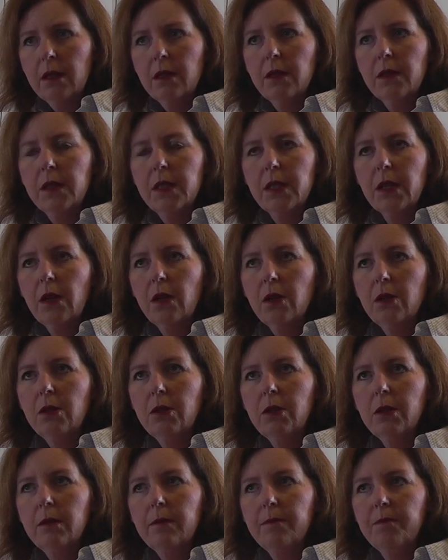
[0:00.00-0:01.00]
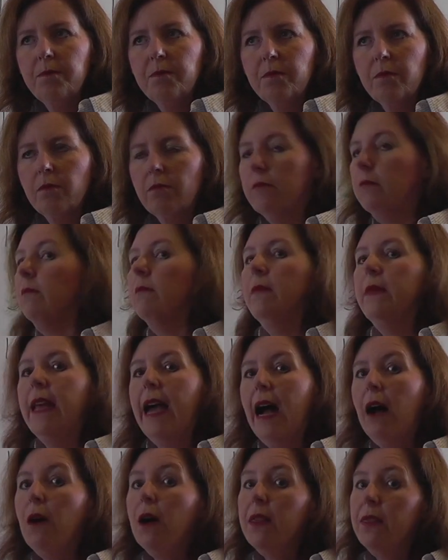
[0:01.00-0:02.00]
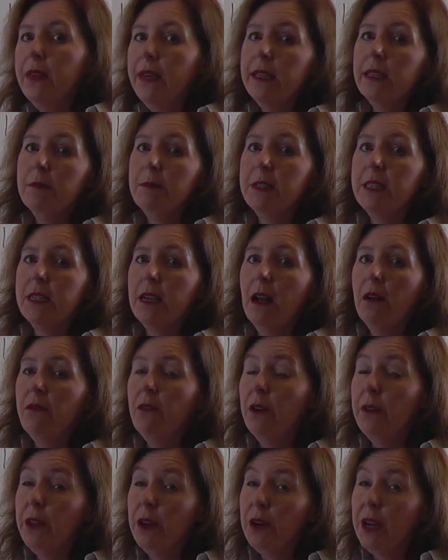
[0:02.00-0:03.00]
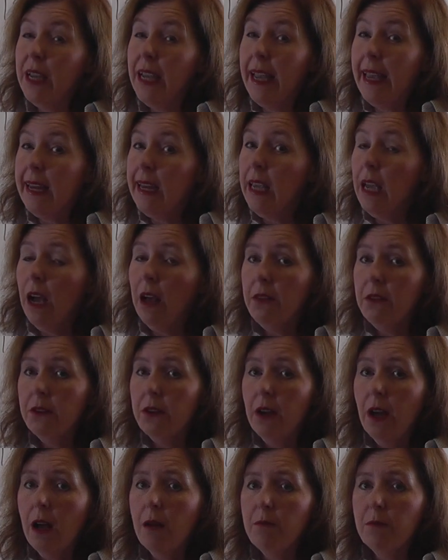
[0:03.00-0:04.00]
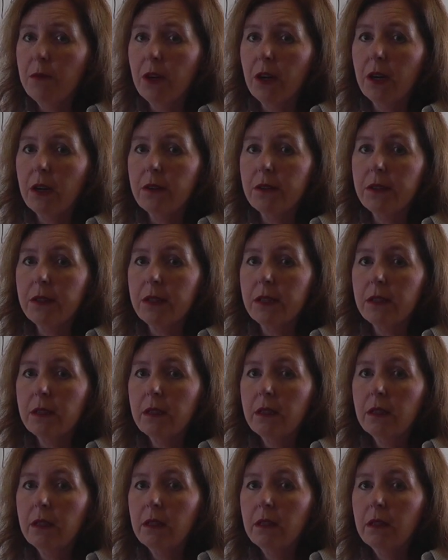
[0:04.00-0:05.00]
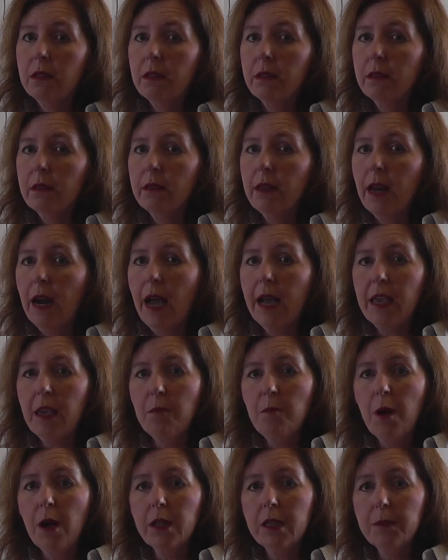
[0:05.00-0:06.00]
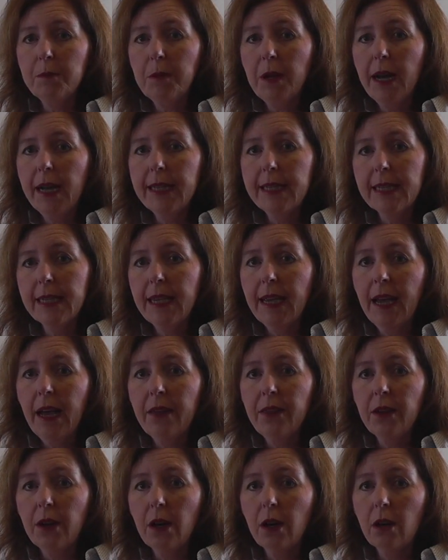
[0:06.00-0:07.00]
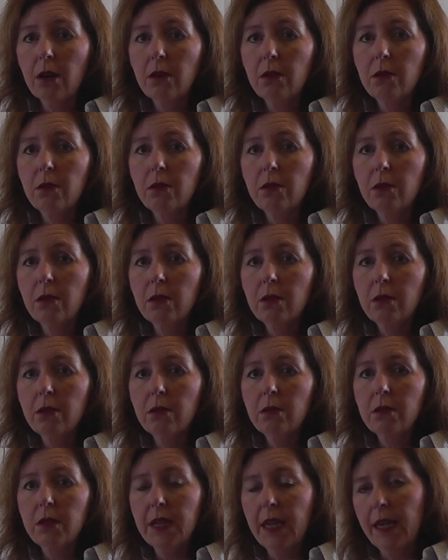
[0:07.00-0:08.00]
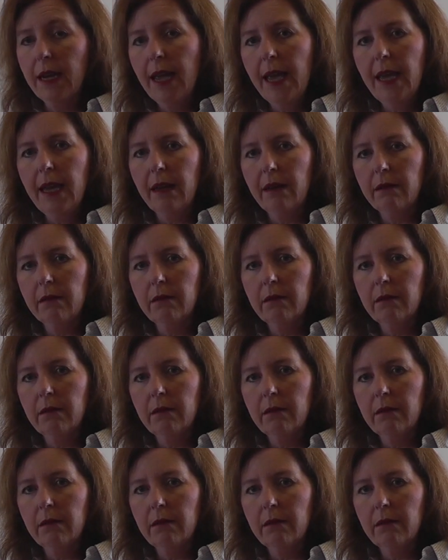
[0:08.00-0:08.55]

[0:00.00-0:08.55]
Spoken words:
So now I think to myself, are there any other numbers that I can multiply together to get 8?